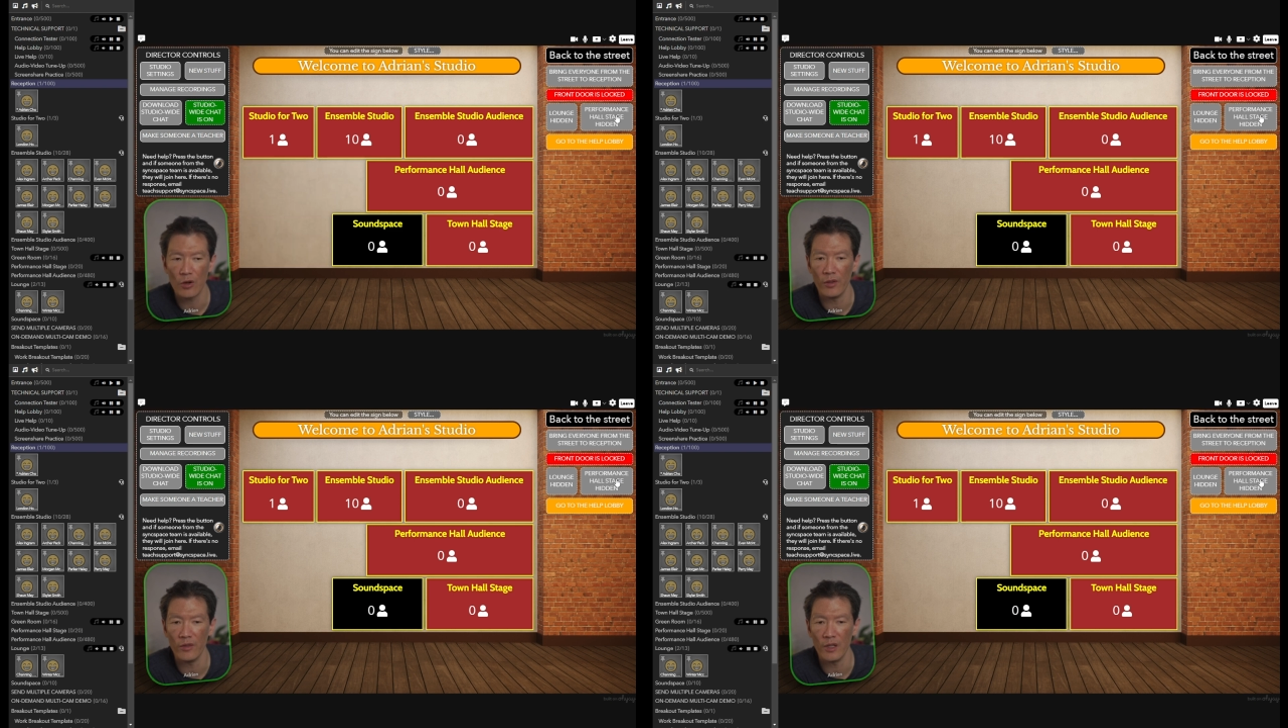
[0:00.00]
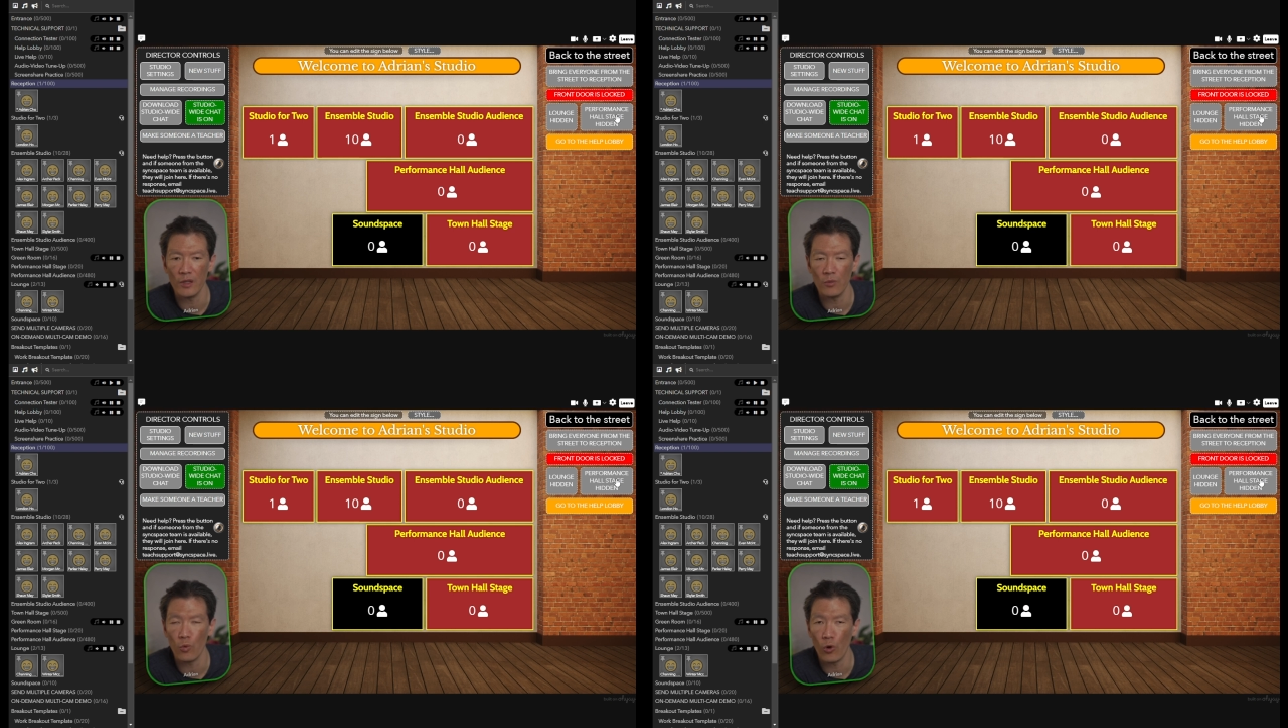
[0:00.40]
on
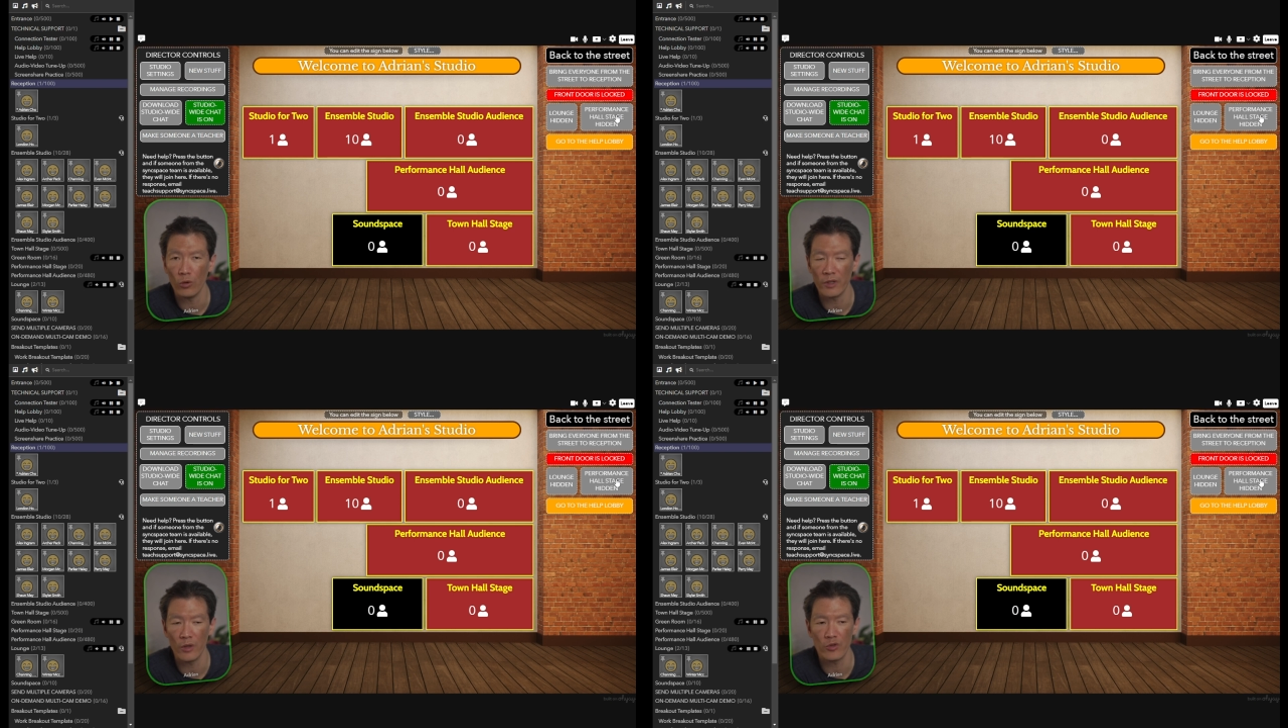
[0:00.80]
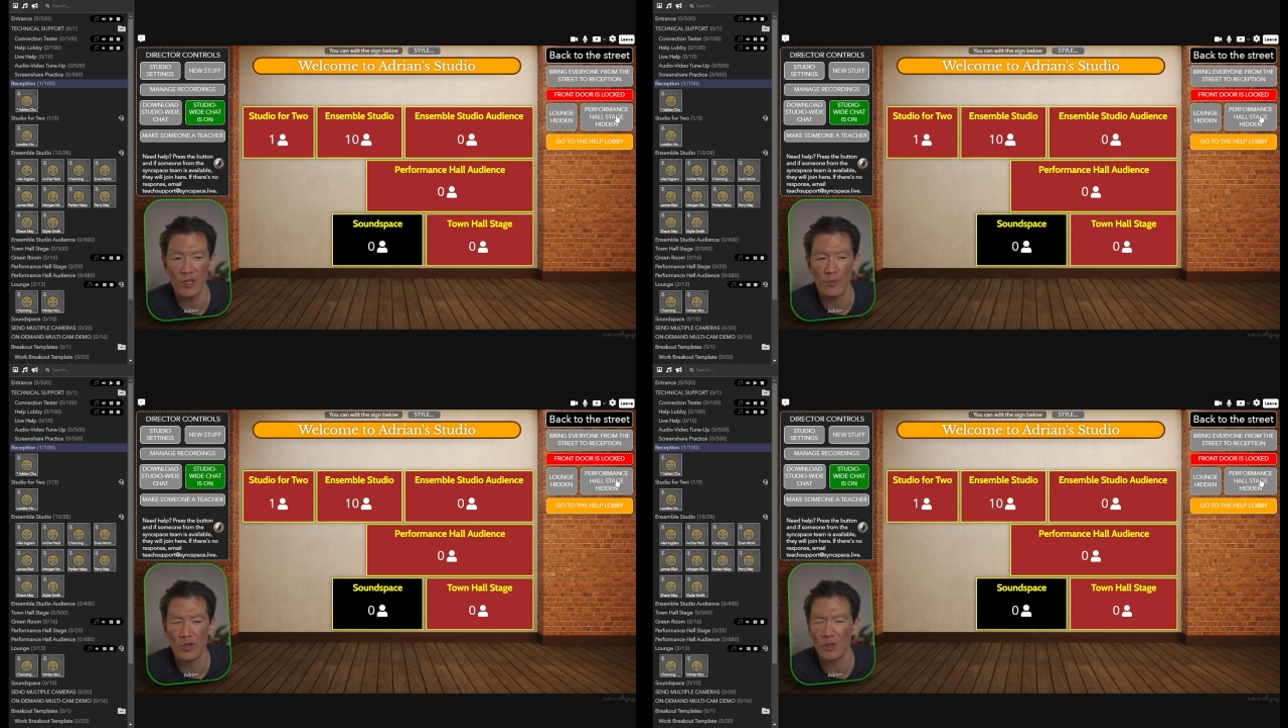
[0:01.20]
the wall in
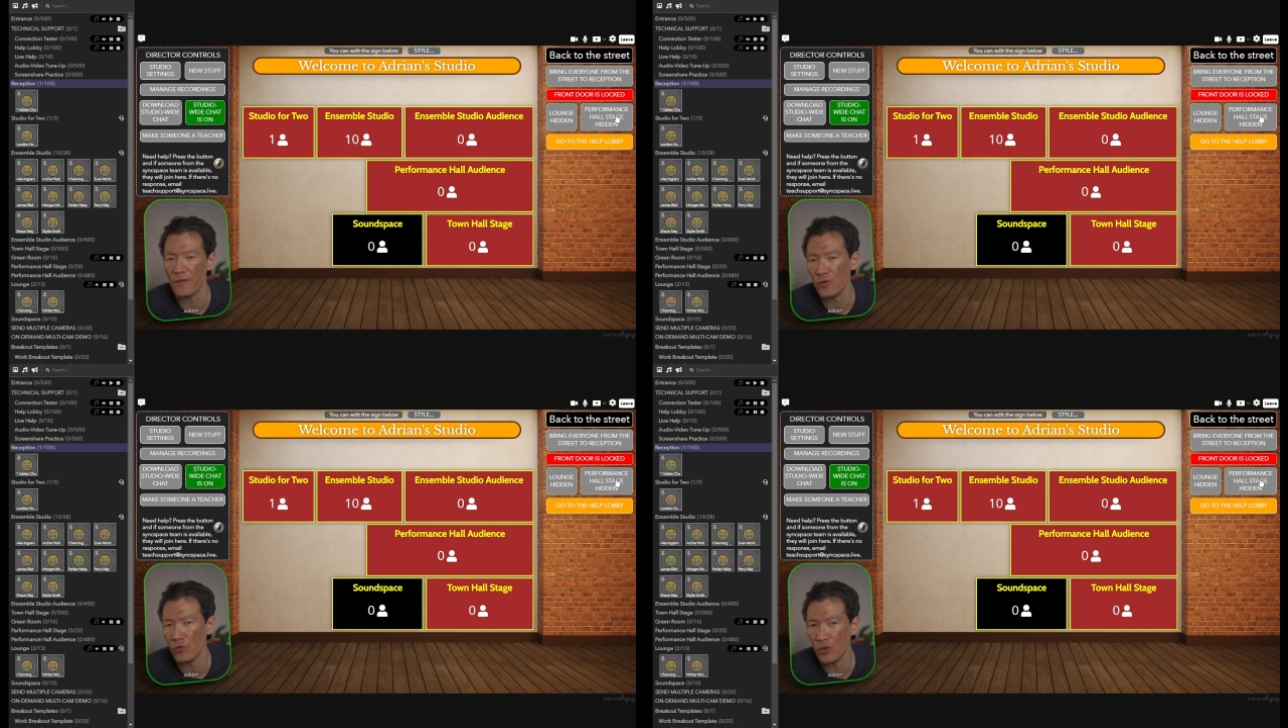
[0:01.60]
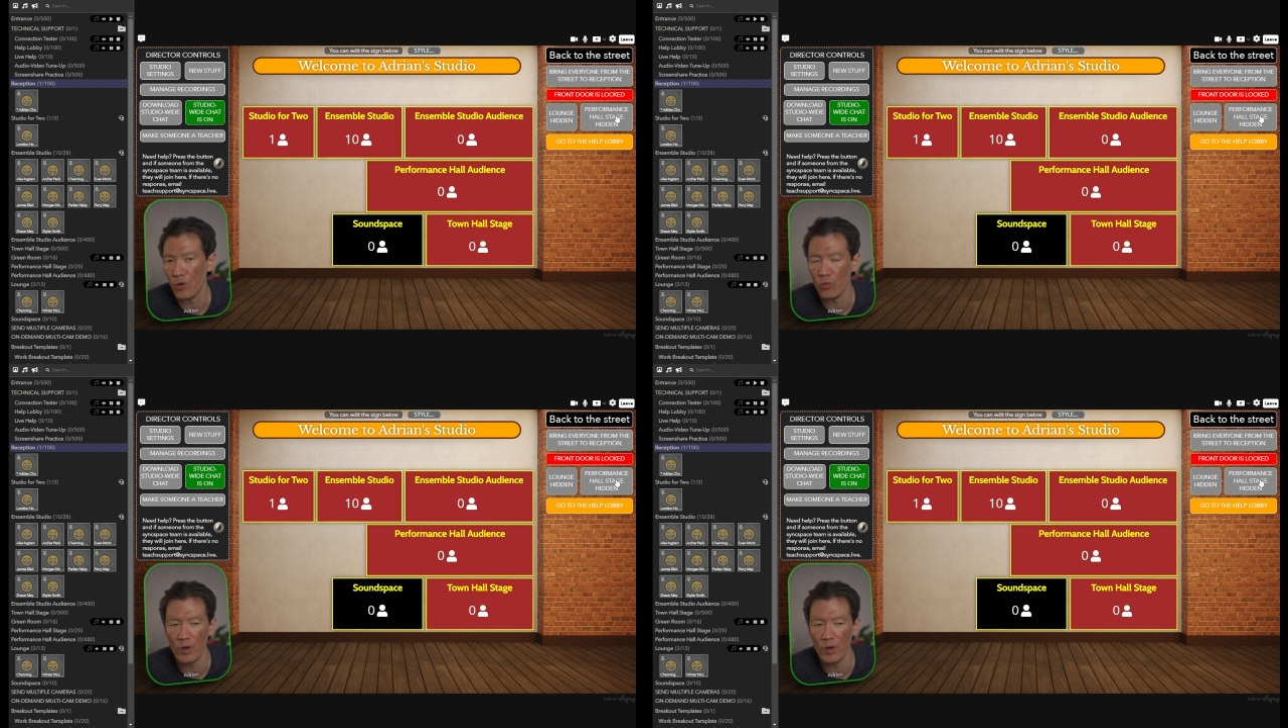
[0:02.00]
reception if you don't